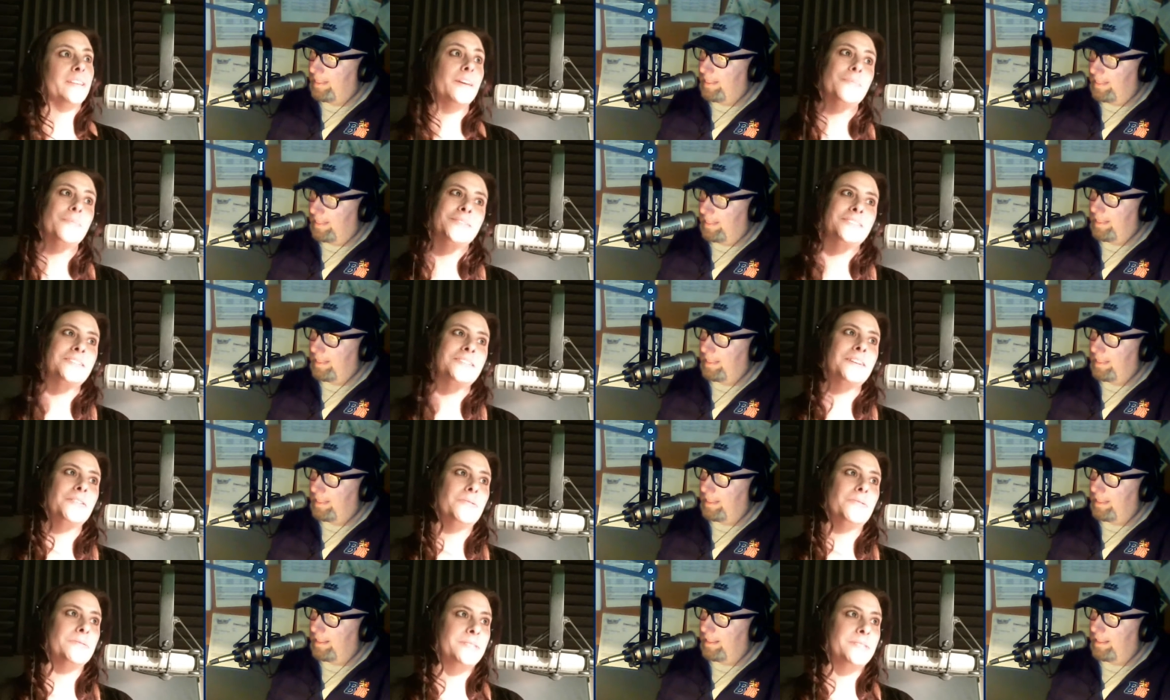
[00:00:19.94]
Speaker 1: Now my
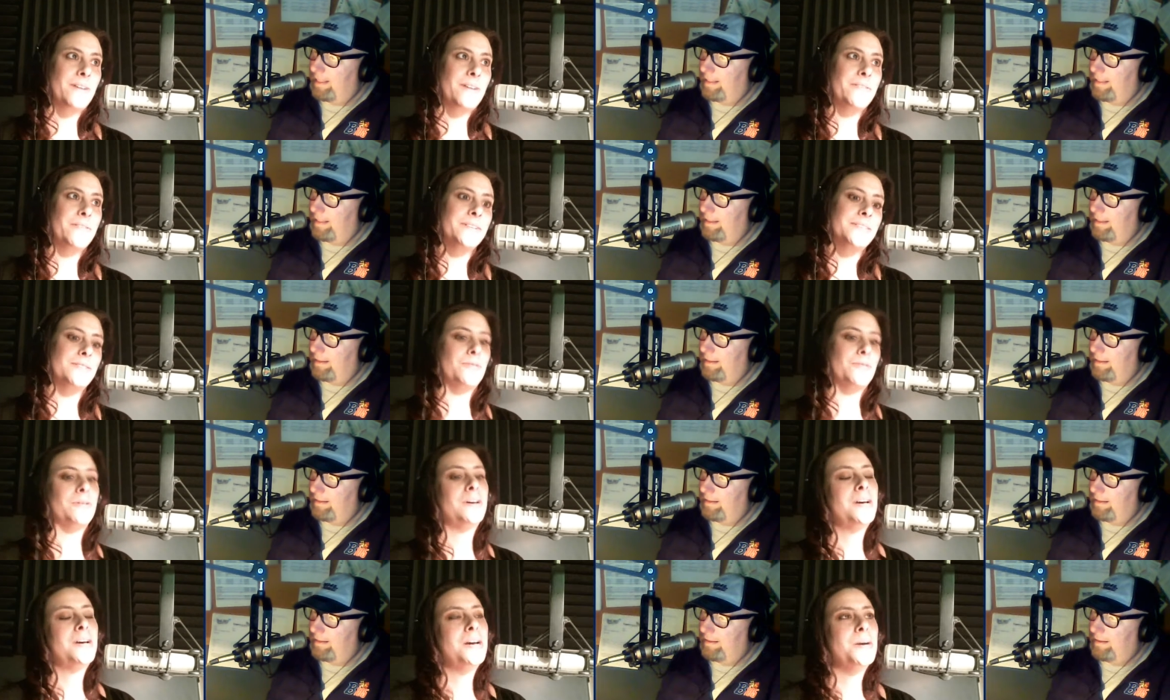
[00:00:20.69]
son goes down it,
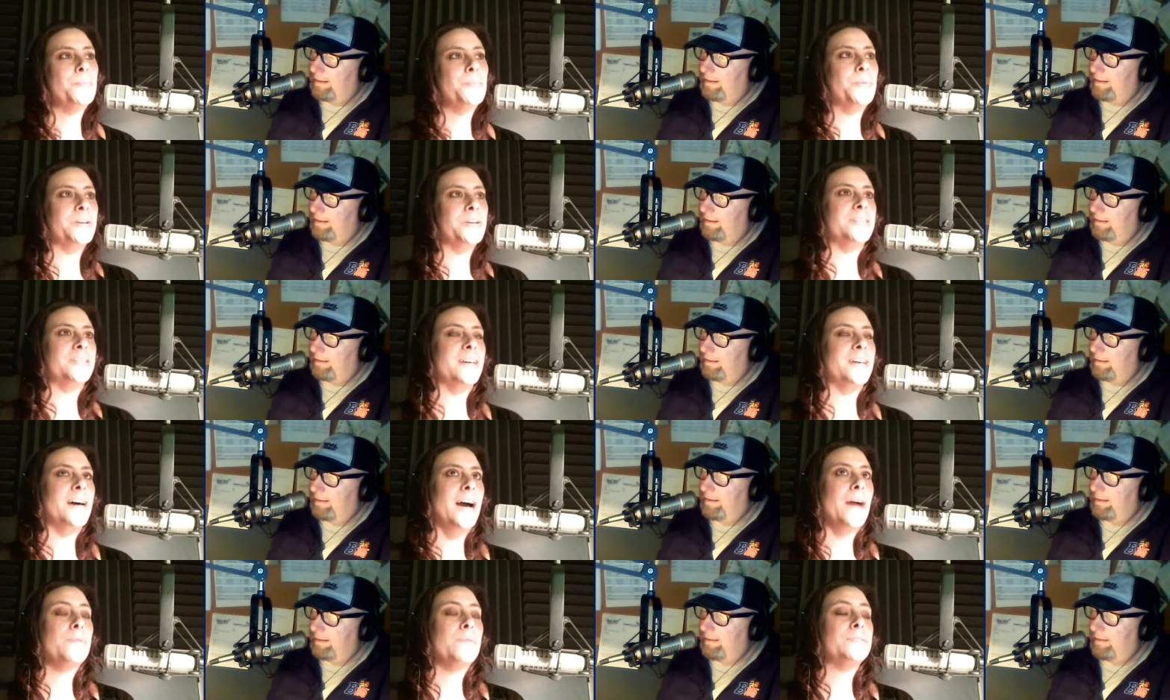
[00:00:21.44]
so but
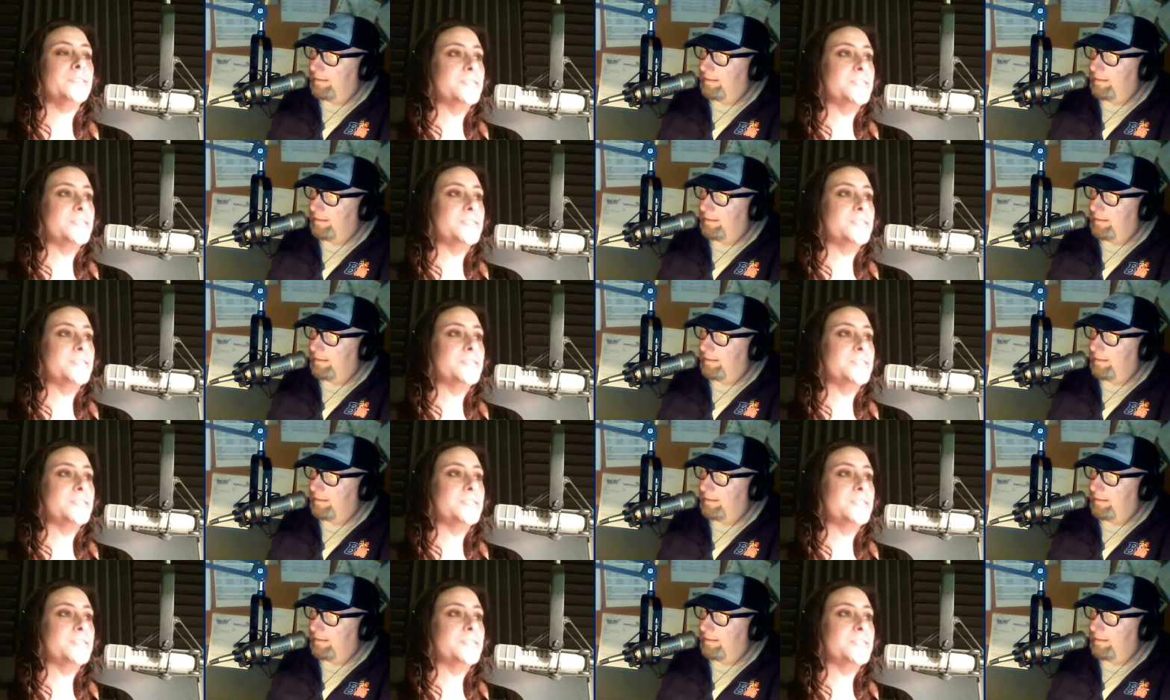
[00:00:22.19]
uh, I was a